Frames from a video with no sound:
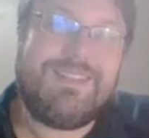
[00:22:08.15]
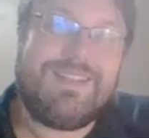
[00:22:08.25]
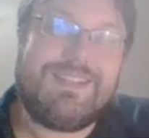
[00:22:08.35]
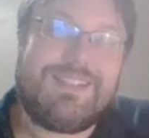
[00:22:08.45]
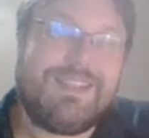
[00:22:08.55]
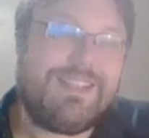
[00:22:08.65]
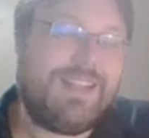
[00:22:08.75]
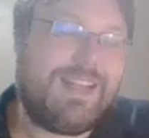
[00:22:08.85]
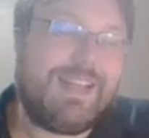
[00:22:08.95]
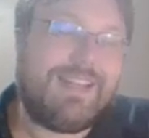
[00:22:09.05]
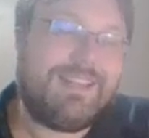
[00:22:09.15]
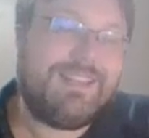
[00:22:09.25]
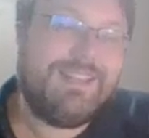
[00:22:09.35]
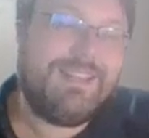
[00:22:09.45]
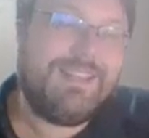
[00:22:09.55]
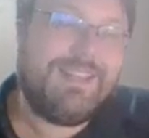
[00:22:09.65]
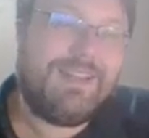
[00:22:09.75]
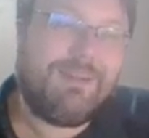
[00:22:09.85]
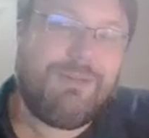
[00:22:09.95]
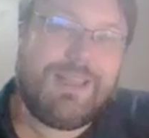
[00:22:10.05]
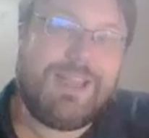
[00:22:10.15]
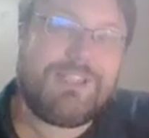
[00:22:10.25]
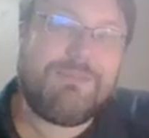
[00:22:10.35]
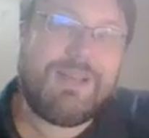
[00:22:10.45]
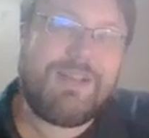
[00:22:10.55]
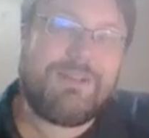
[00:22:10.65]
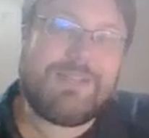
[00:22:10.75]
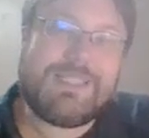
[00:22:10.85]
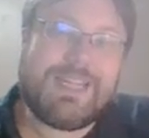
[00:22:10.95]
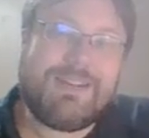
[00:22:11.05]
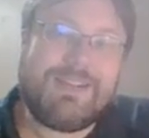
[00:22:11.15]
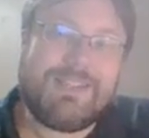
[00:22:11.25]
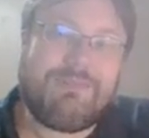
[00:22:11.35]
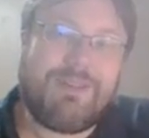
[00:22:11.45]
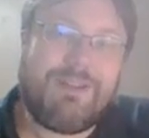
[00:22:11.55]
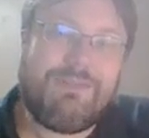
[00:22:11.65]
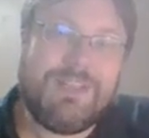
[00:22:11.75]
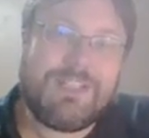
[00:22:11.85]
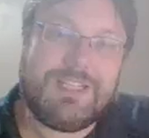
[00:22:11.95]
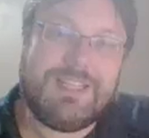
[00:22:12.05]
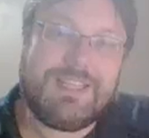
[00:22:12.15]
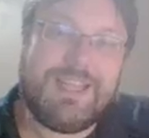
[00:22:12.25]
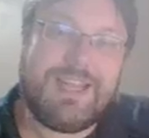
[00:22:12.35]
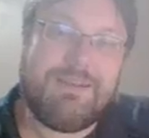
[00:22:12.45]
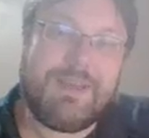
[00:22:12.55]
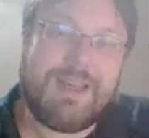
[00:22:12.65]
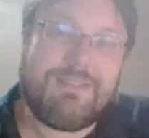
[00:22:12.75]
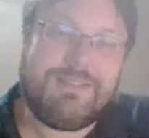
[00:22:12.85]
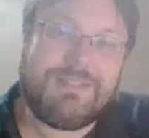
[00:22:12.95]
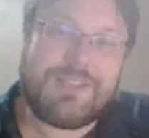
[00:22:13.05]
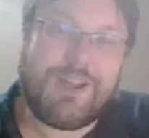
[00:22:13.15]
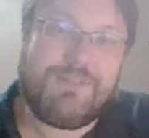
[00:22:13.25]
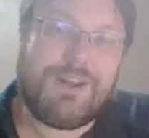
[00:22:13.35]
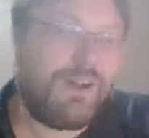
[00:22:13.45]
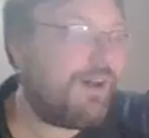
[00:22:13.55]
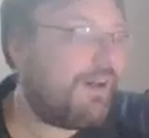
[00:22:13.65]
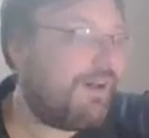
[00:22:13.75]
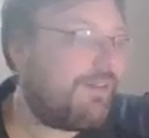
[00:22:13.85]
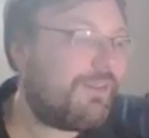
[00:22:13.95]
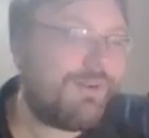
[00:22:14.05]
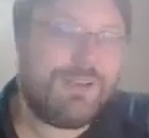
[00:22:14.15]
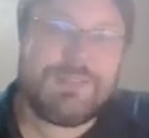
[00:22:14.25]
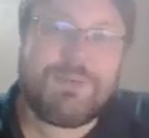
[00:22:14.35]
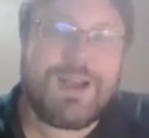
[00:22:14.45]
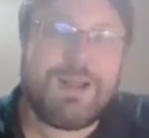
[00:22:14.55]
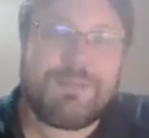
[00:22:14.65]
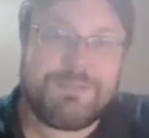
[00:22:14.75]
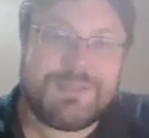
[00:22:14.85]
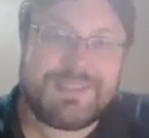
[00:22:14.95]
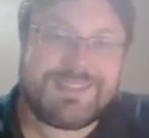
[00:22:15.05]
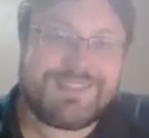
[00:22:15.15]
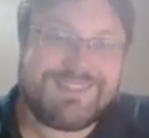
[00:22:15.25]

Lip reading: there's nothing like an old Cajun man going to sit on his wharf fishing and thinking about and solving all the world's problems.